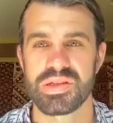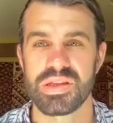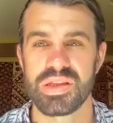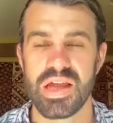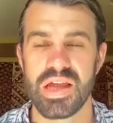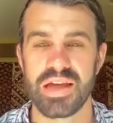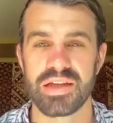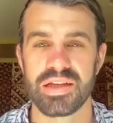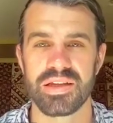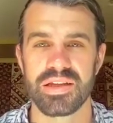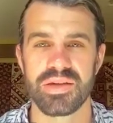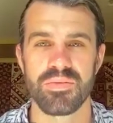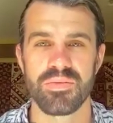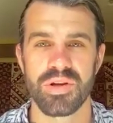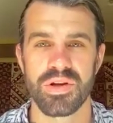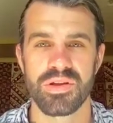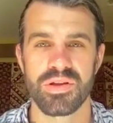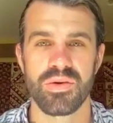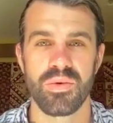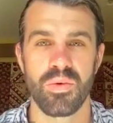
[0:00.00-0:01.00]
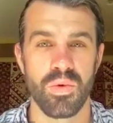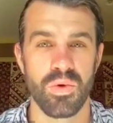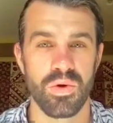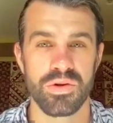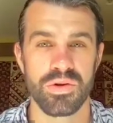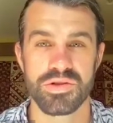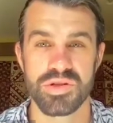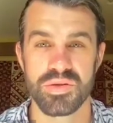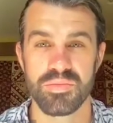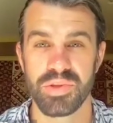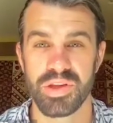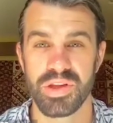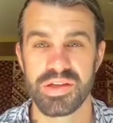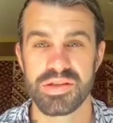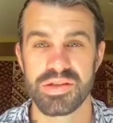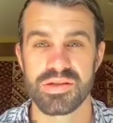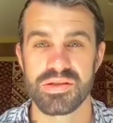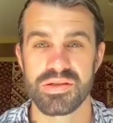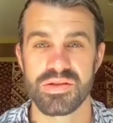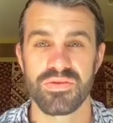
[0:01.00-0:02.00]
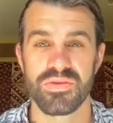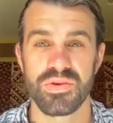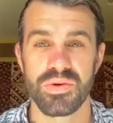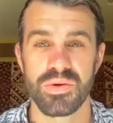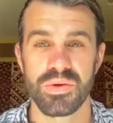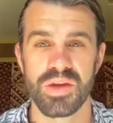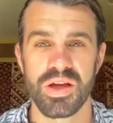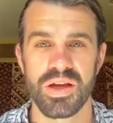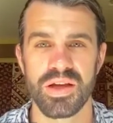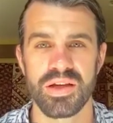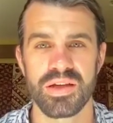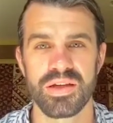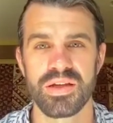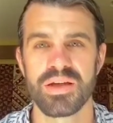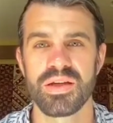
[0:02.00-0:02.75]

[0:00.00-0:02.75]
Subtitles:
likely one of the origin places of hula,